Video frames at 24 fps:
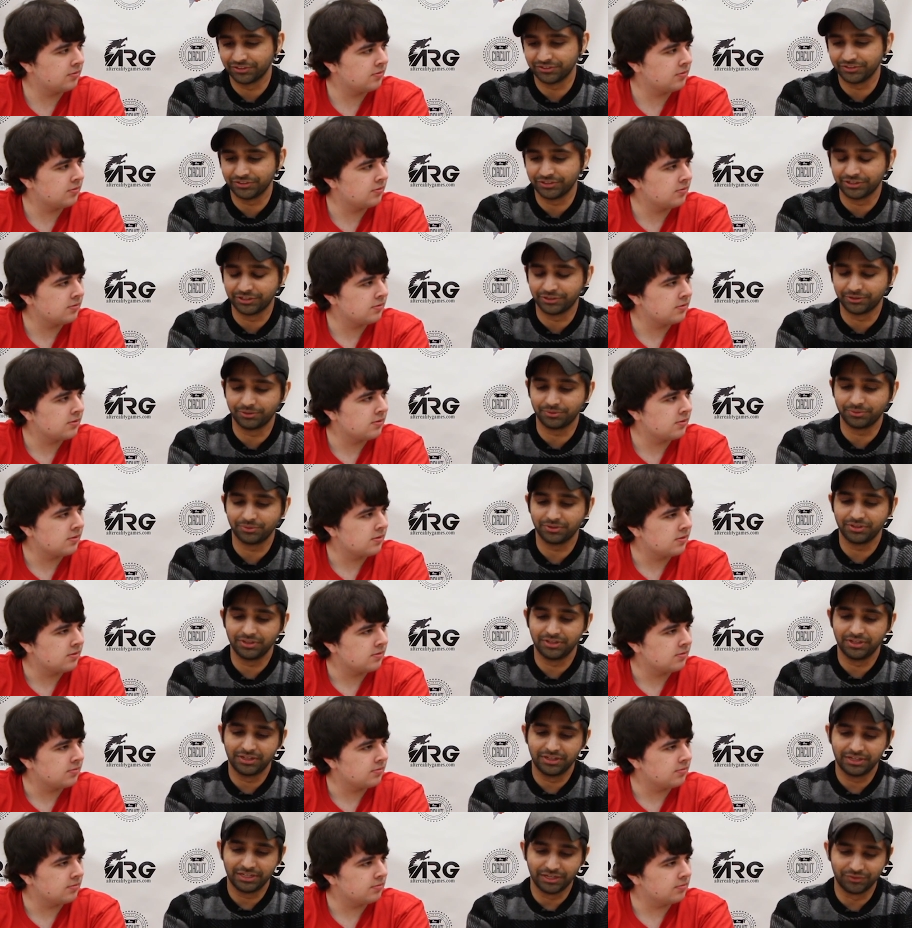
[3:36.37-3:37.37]
Speaker 1: You know,
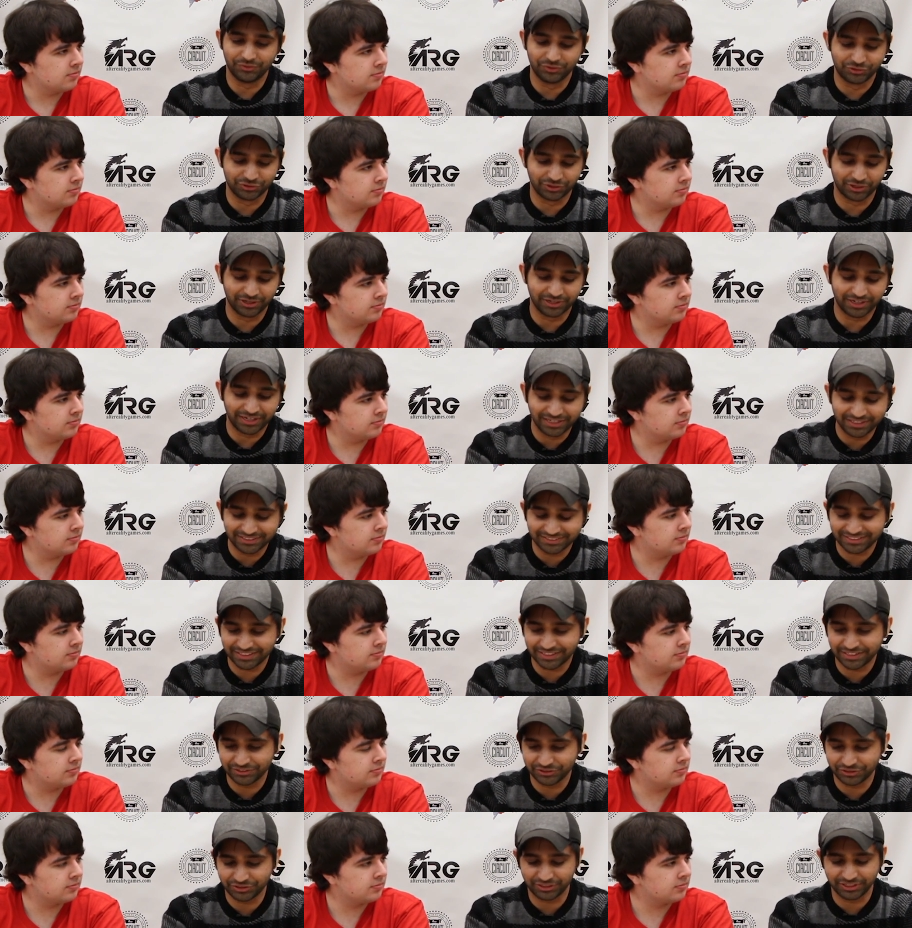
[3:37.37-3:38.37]
if you draw an Ice
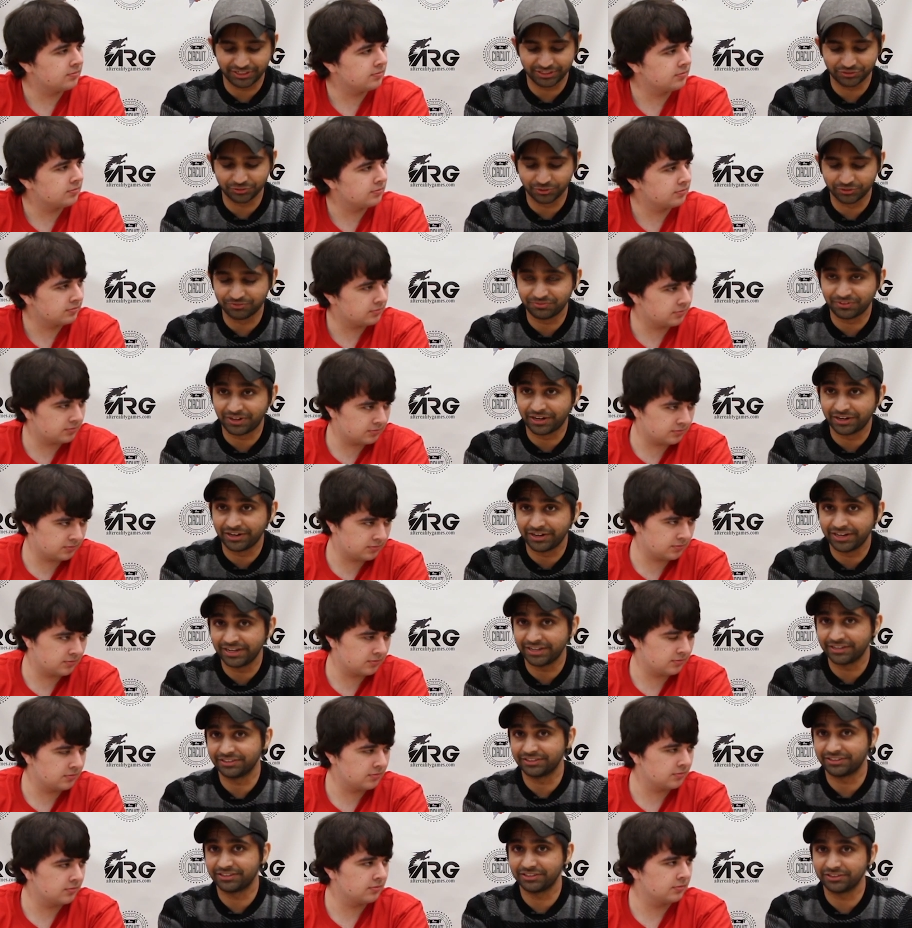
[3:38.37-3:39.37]
Hand, you can get to a Fire Hand
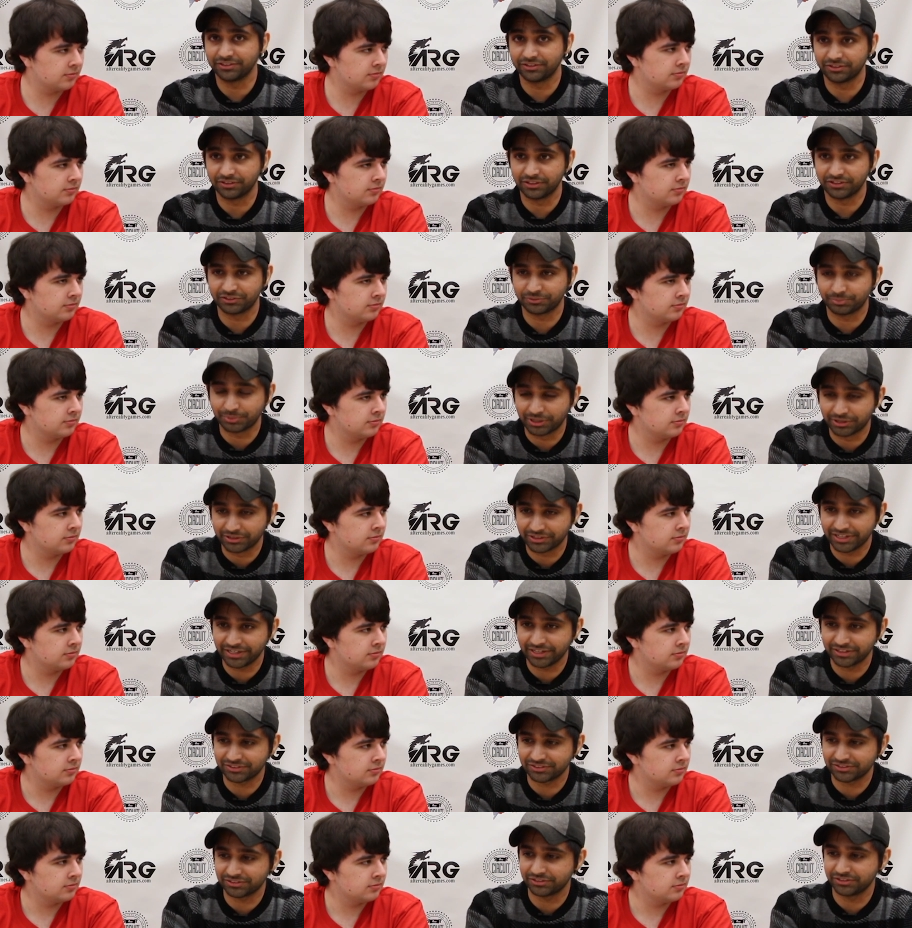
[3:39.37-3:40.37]
to kill a Spell
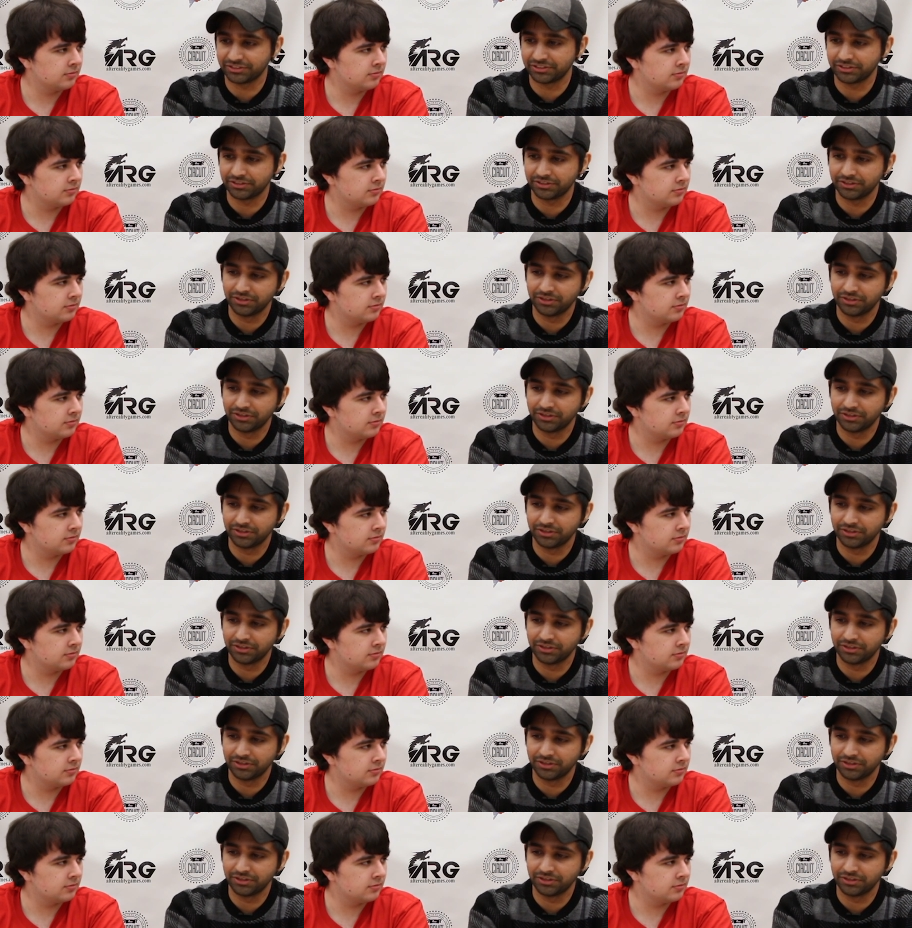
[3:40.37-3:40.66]
Canceler,